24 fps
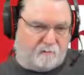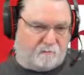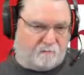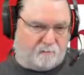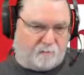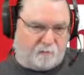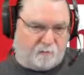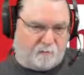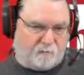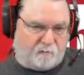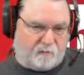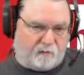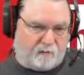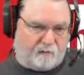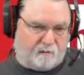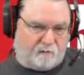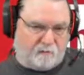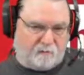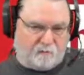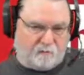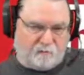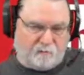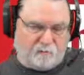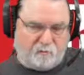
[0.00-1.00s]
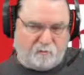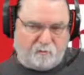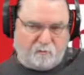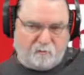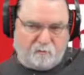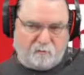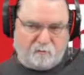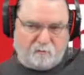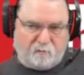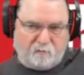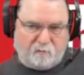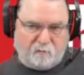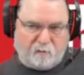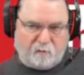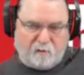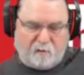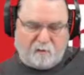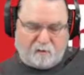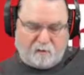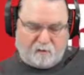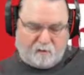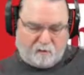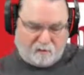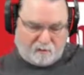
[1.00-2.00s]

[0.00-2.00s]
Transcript: for my computer as well.